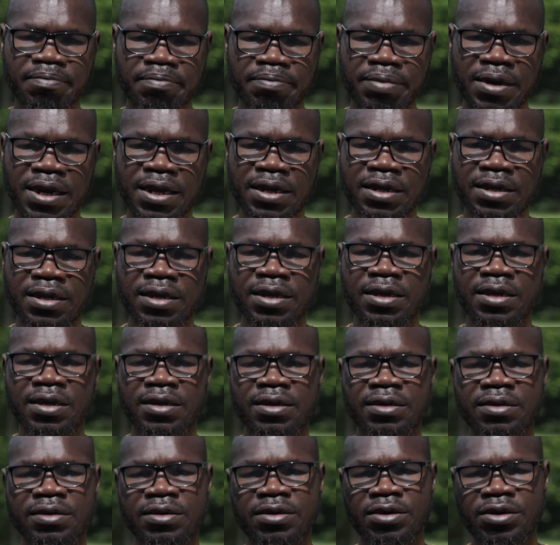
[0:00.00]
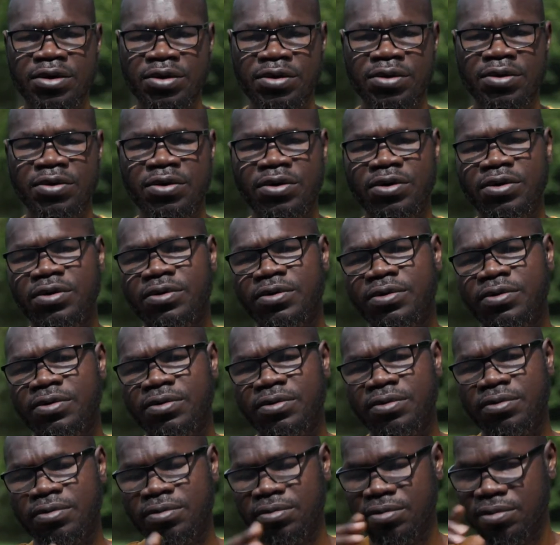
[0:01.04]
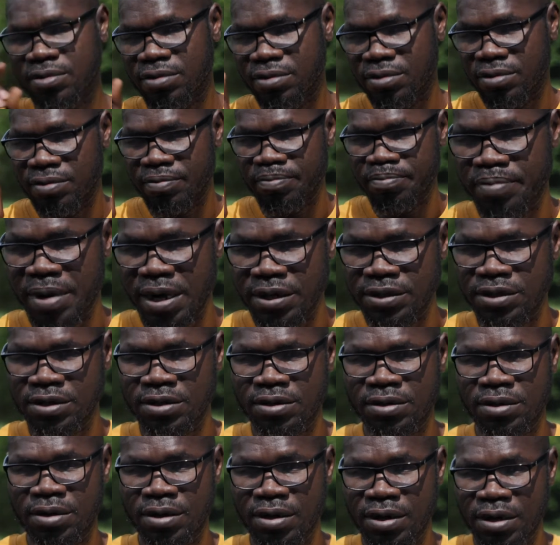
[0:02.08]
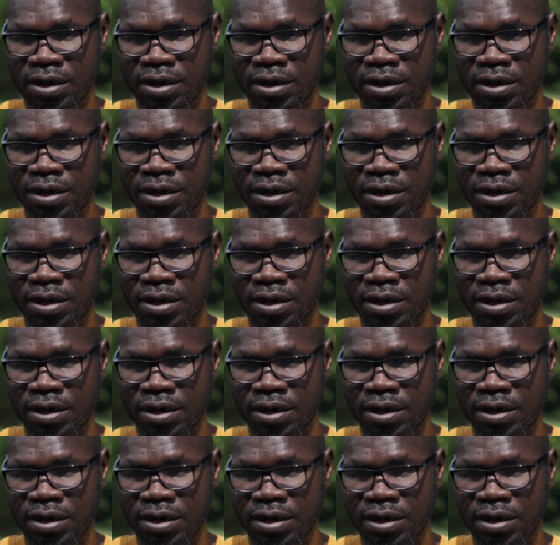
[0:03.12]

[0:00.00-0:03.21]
blinking record button